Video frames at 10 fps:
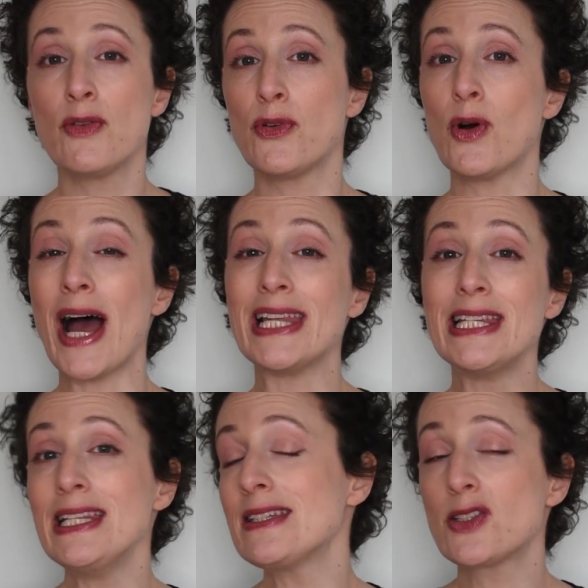for at
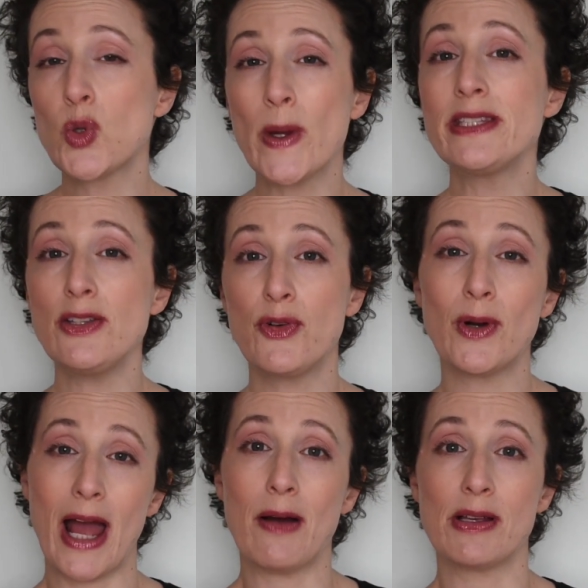least
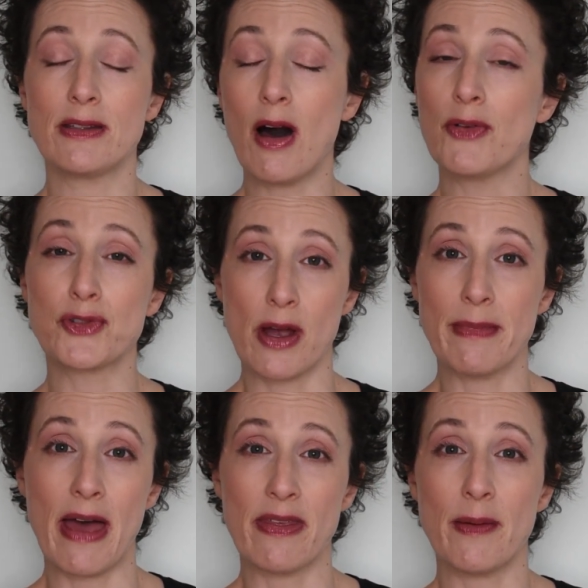24 hours after I
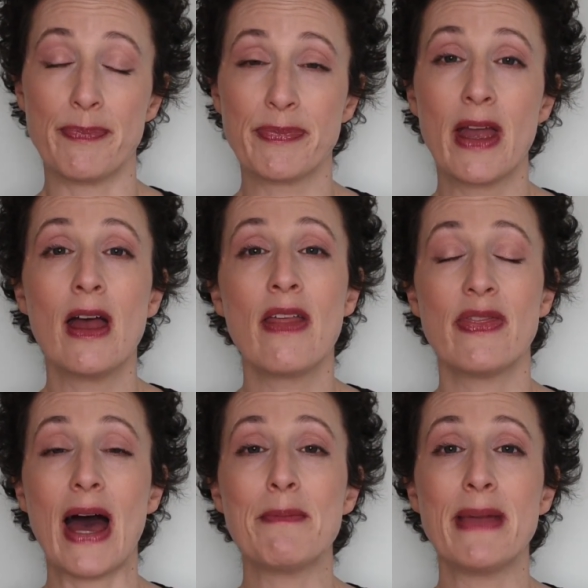met them.
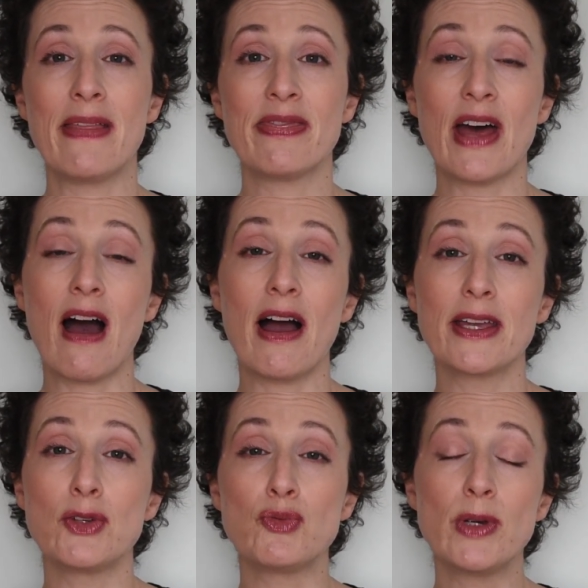That meant that I
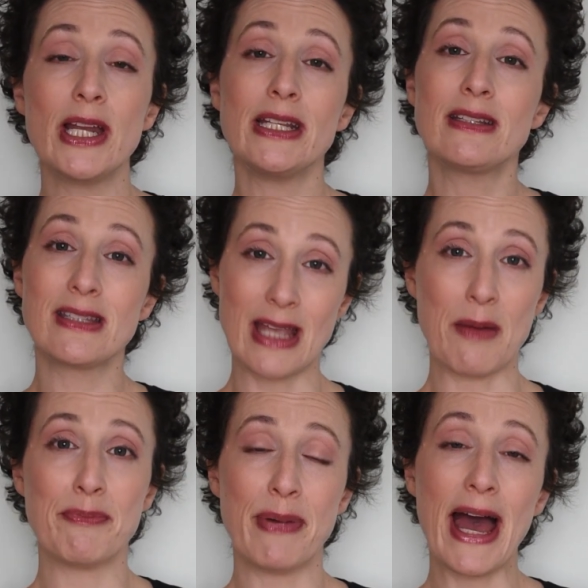could really
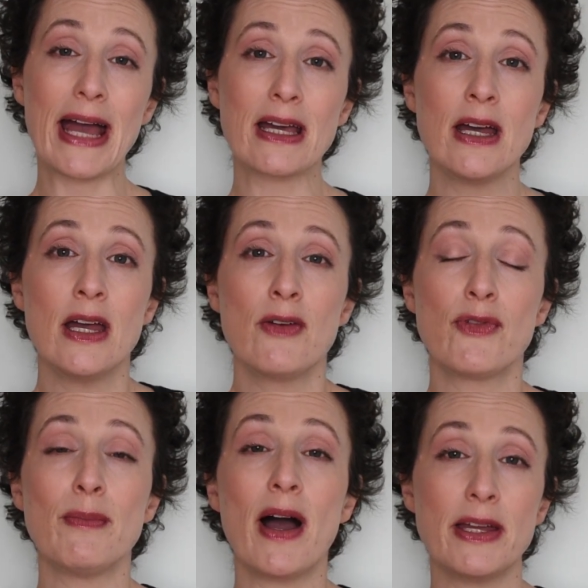step back
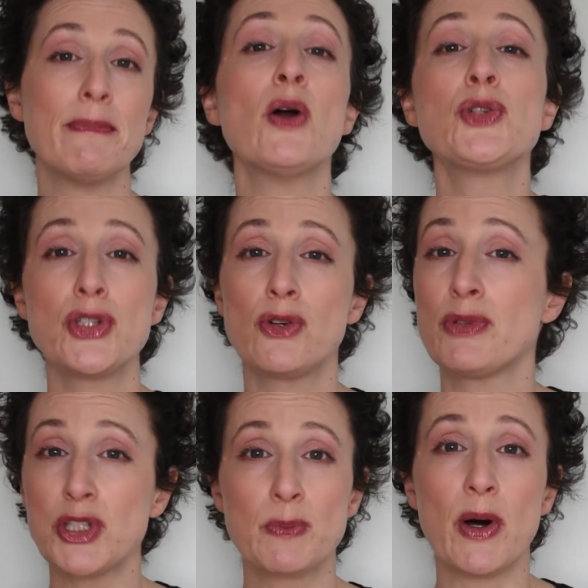from my emotional
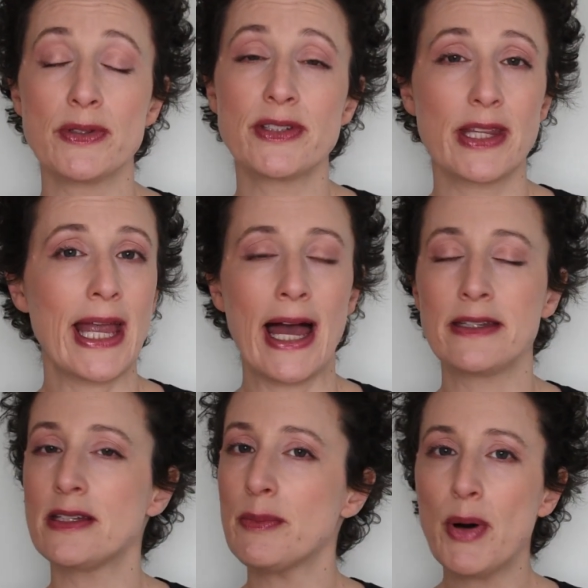response to the
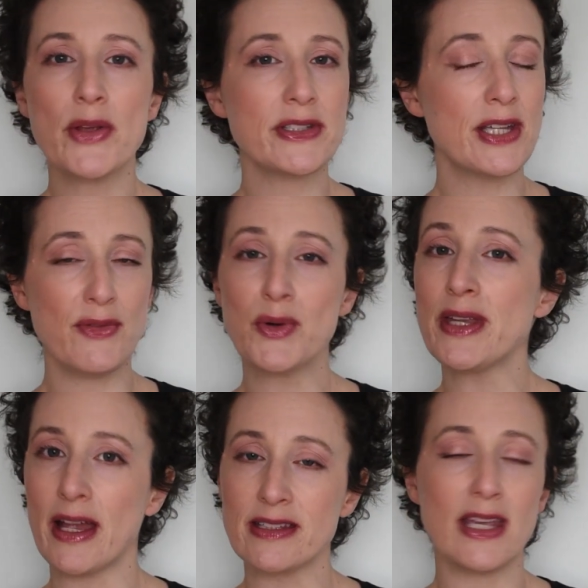candidate, positive or
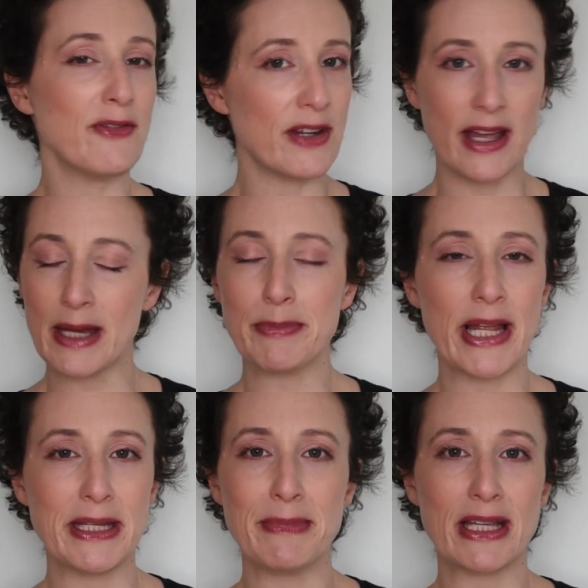negative, and I had
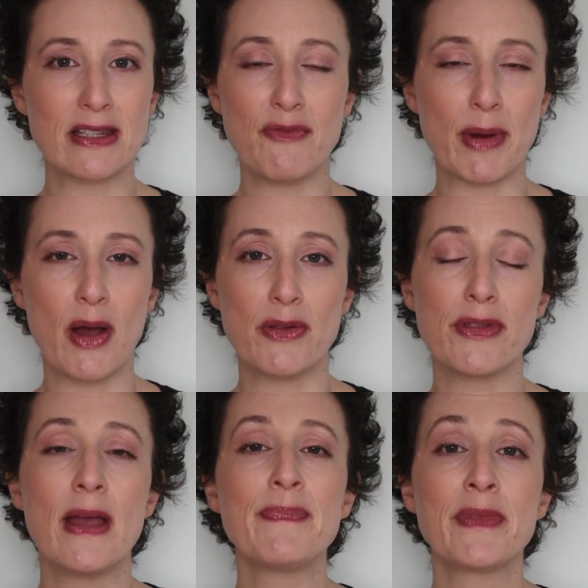plenty mix of
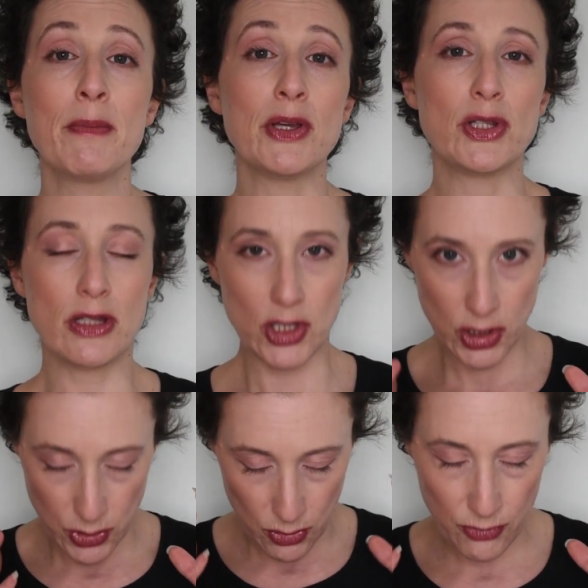both, but
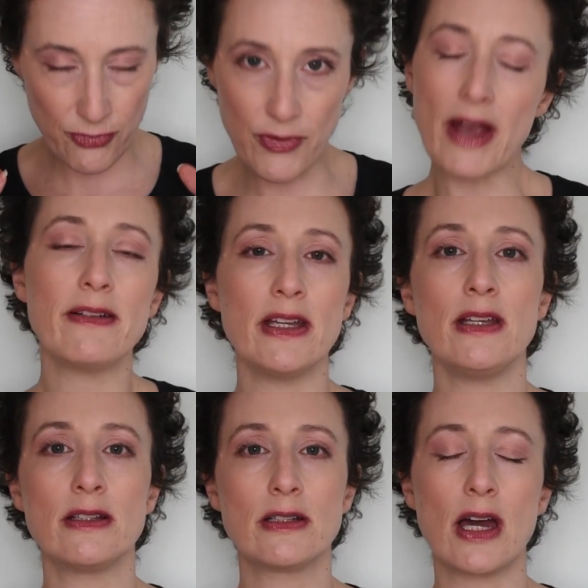you're
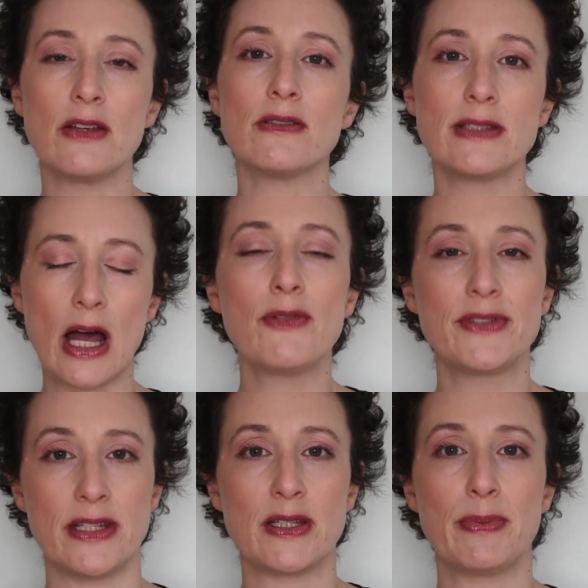very kind of self
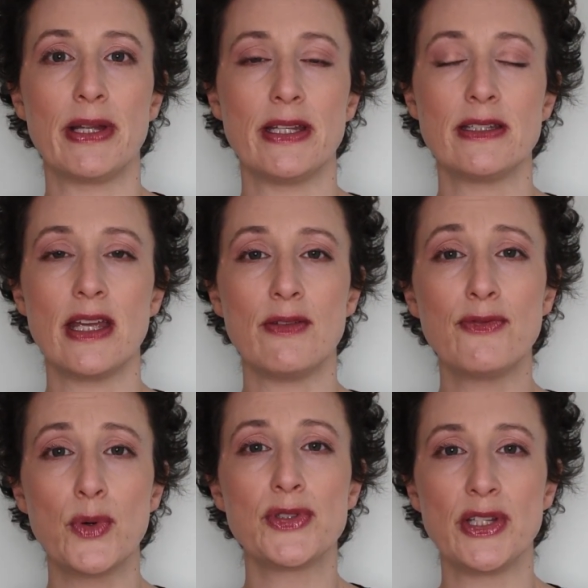disciplined in
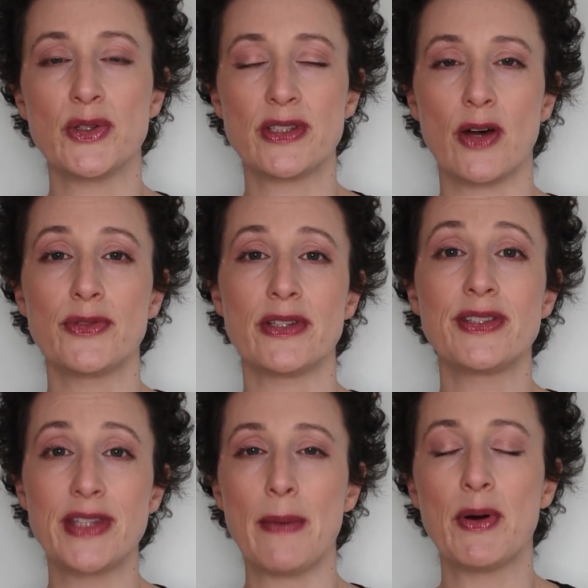forcing yourself to
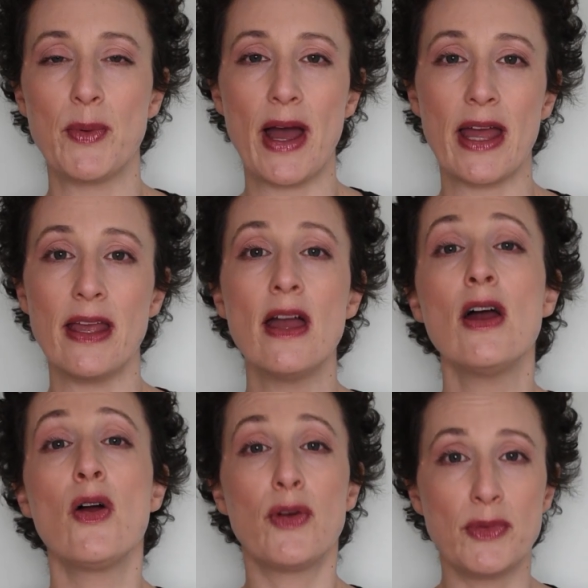step away
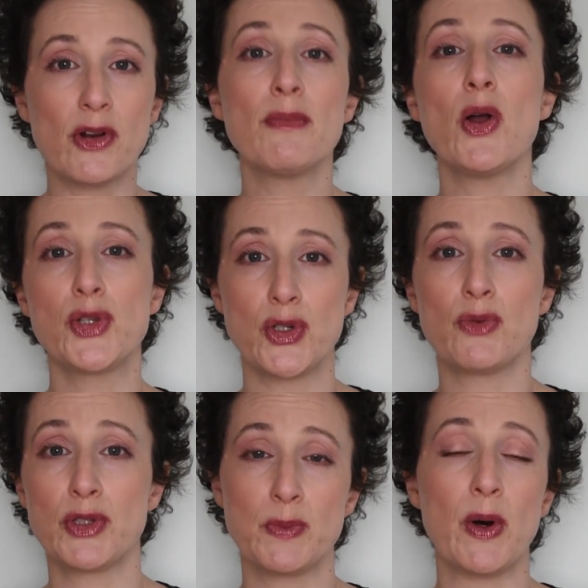from your
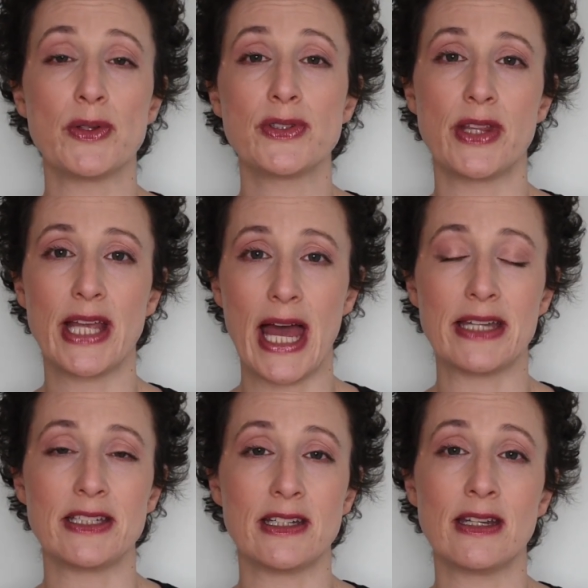emotional response to the
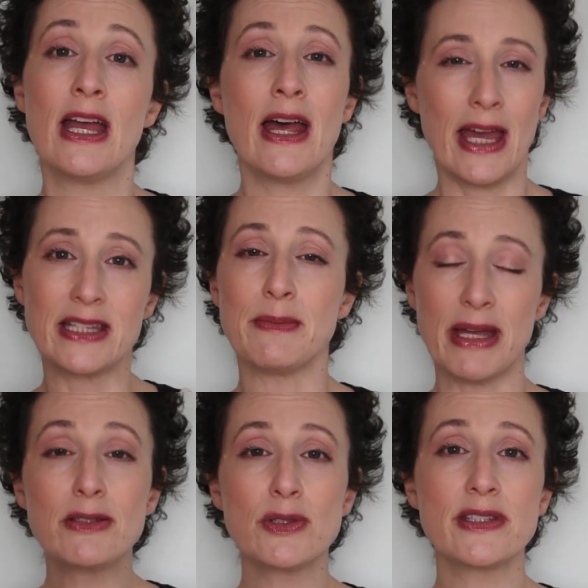candidate. It's a
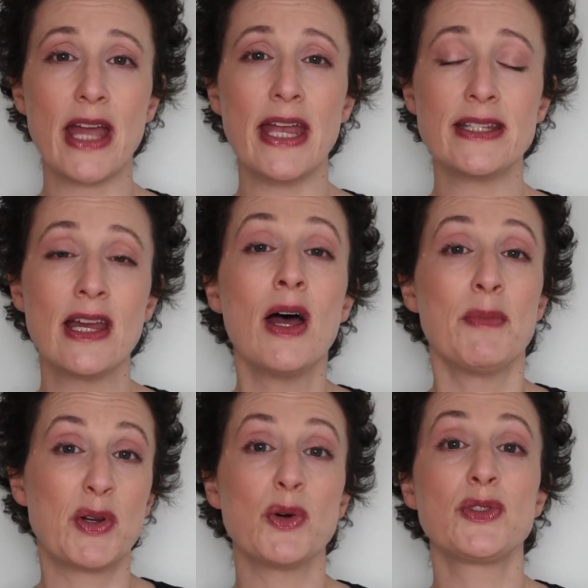mental state,
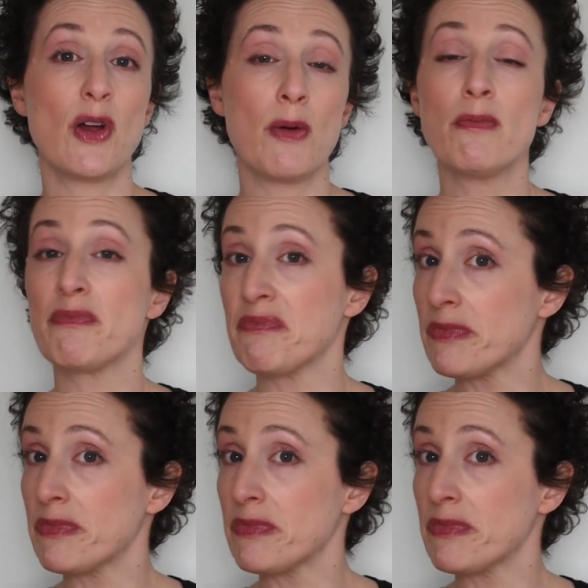but also